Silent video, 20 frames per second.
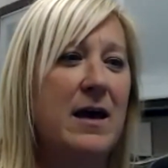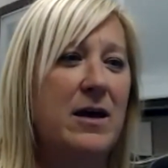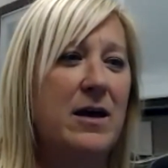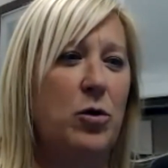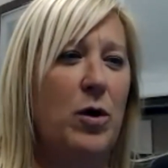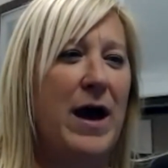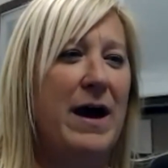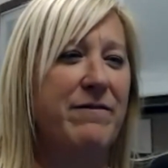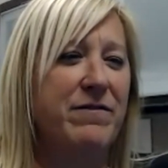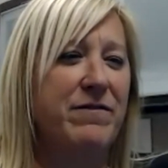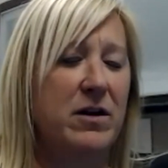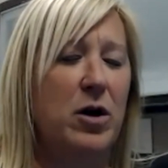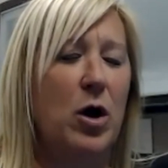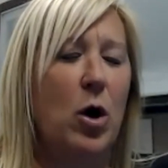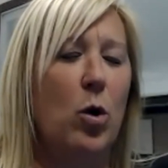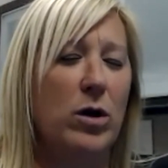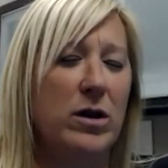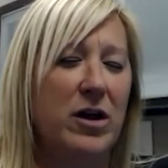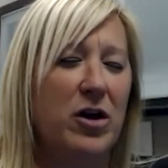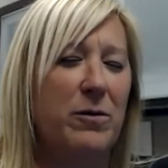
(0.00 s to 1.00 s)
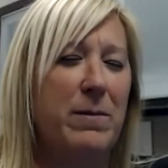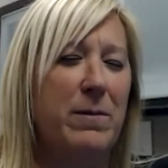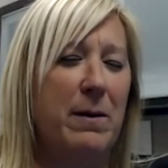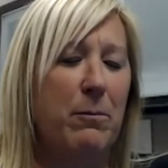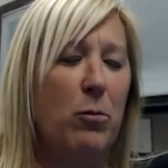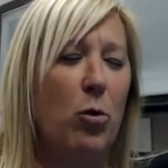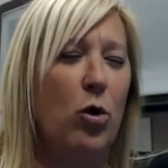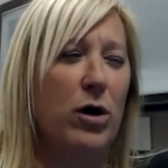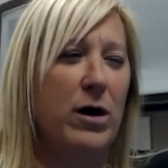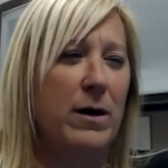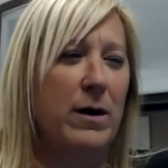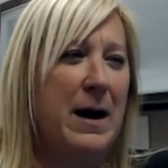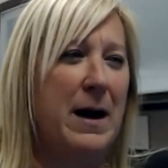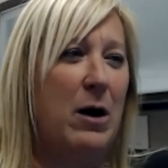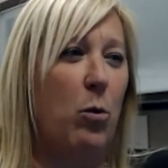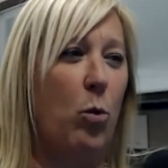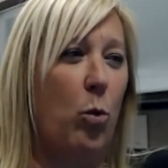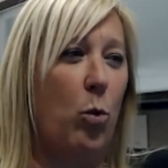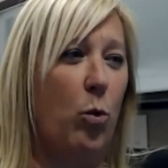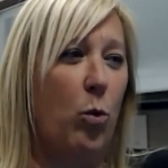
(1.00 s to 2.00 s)
You have to know a little bit more
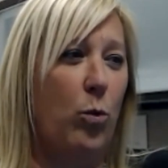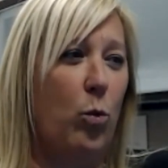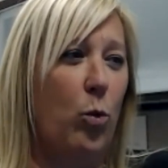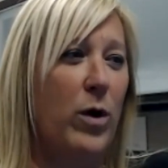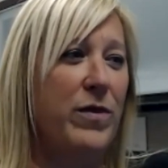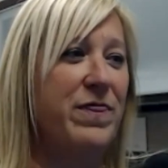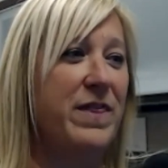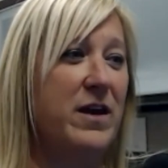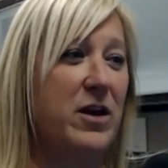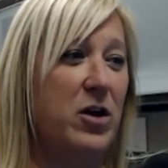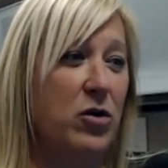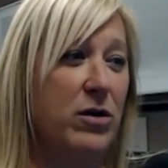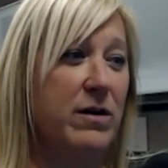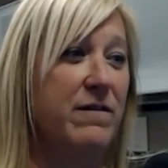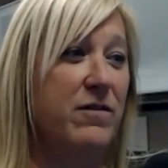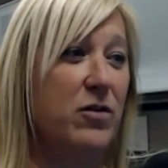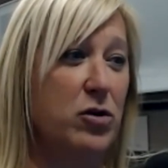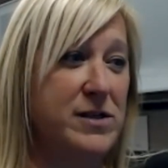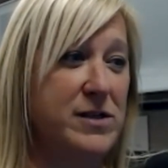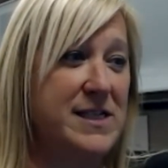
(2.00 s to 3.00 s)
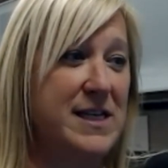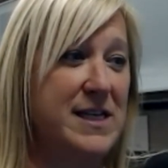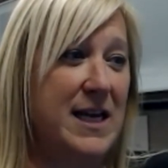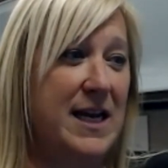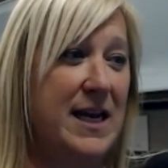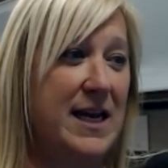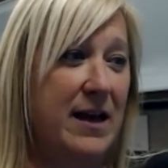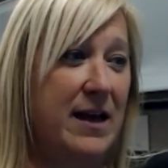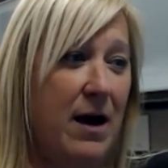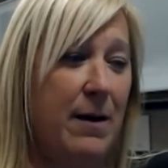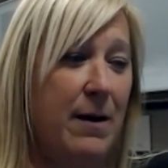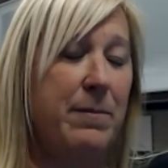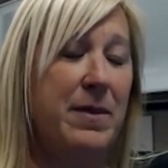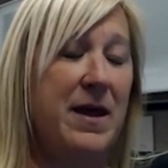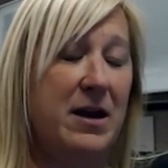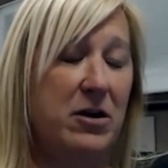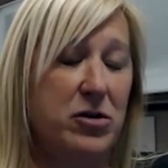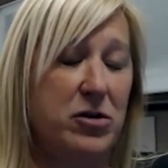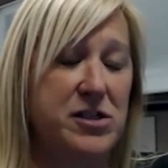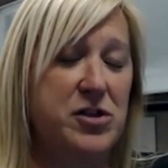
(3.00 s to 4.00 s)
about what the university
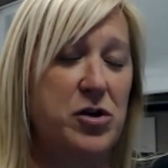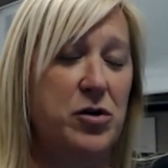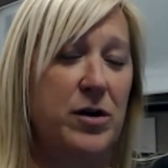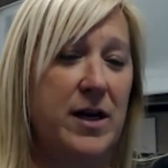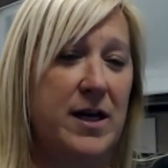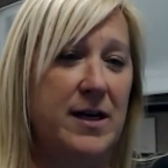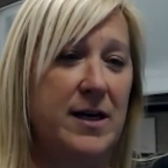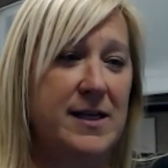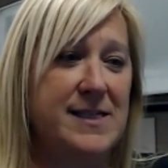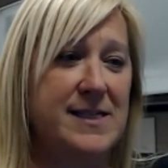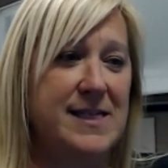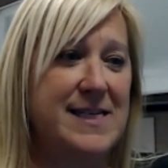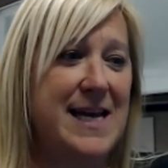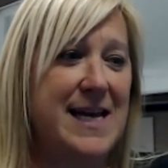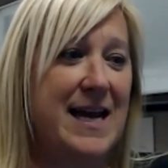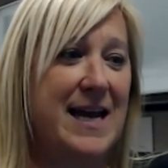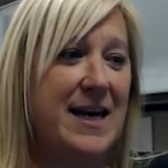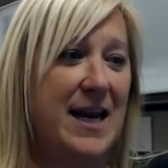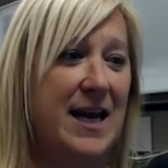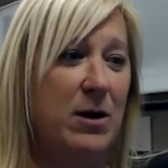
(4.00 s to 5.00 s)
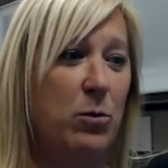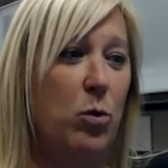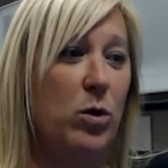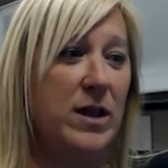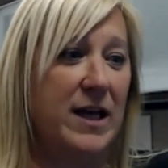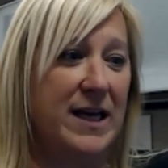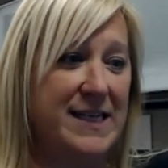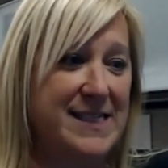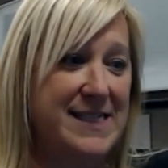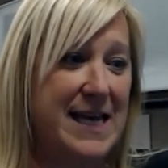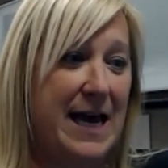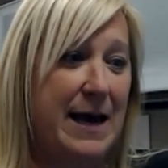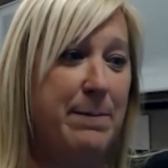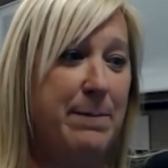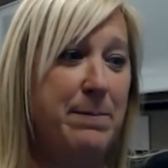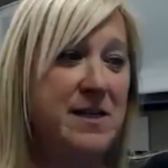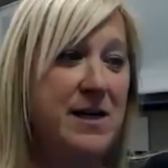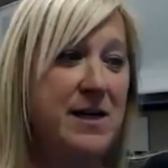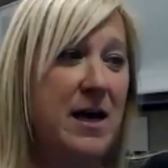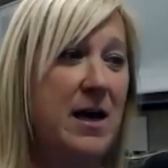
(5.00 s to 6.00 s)
that your student is attending will
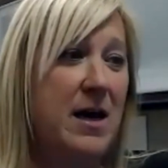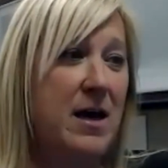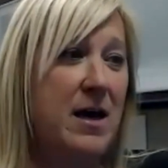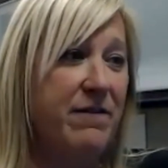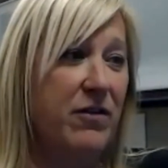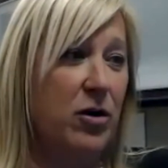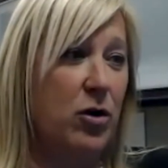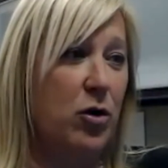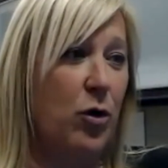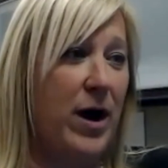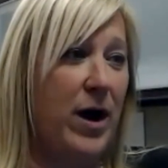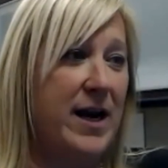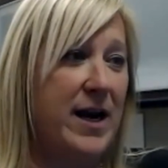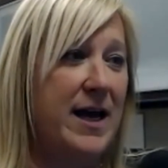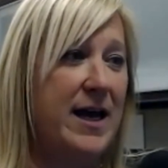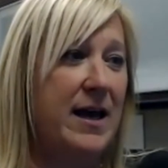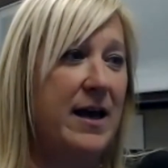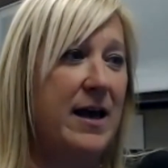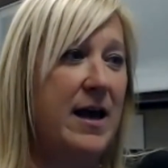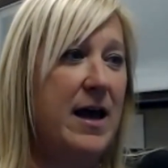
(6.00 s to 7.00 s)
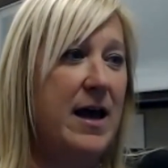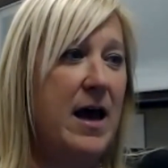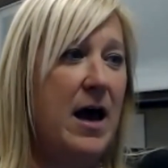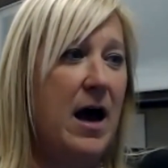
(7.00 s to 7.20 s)
accept for credit.